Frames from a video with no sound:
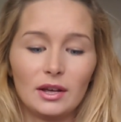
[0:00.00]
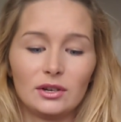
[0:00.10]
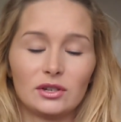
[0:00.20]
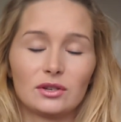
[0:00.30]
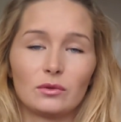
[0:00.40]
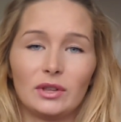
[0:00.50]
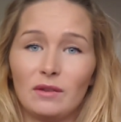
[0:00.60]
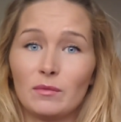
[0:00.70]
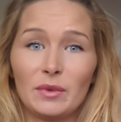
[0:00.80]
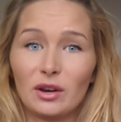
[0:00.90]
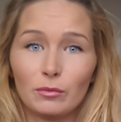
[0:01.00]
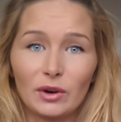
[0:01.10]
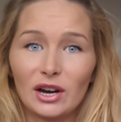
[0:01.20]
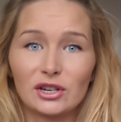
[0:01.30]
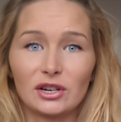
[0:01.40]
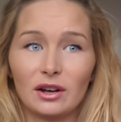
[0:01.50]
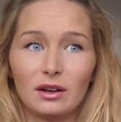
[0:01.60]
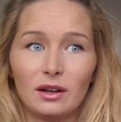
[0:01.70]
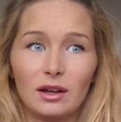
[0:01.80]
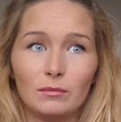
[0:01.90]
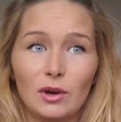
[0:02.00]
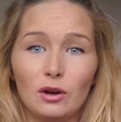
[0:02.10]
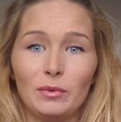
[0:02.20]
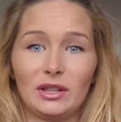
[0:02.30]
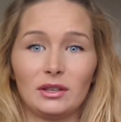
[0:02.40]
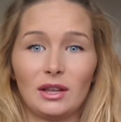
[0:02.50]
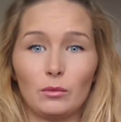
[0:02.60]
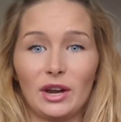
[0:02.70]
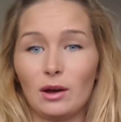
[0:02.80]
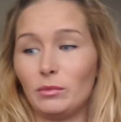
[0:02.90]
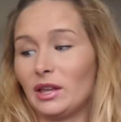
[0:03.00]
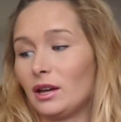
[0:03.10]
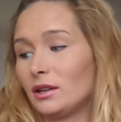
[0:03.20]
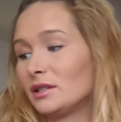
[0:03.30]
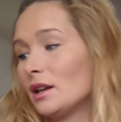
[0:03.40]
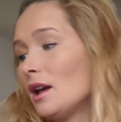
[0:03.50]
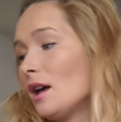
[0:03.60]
just to relieve a bit of pressure, hoping that that would help things.